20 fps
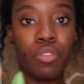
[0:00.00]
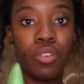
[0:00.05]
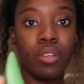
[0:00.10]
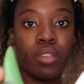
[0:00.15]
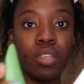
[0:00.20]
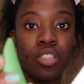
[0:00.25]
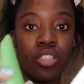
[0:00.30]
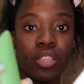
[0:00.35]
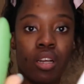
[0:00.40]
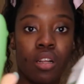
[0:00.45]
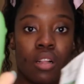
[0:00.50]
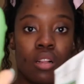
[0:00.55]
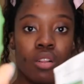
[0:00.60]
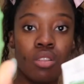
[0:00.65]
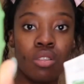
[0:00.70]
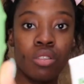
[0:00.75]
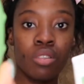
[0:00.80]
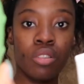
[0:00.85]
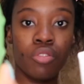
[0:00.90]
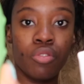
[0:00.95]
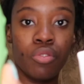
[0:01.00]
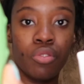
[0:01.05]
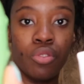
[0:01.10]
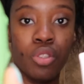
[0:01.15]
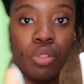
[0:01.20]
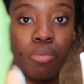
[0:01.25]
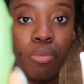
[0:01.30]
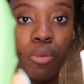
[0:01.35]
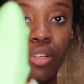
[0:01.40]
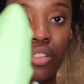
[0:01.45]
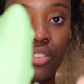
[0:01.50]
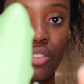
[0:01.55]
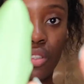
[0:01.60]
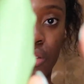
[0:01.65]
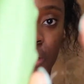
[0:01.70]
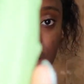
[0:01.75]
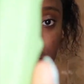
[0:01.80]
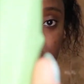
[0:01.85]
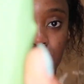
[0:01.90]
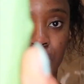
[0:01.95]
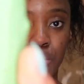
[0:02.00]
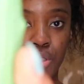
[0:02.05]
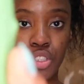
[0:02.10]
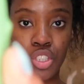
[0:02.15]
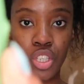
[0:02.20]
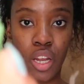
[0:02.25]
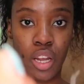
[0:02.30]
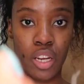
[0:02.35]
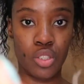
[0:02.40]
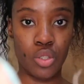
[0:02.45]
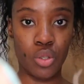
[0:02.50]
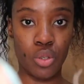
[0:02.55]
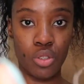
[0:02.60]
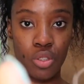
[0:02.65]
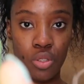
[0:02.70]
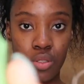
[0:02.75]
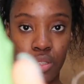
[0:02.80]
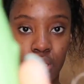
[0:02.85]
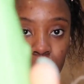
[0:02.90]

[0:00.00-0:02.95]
vera gel to moisturize, which I don't use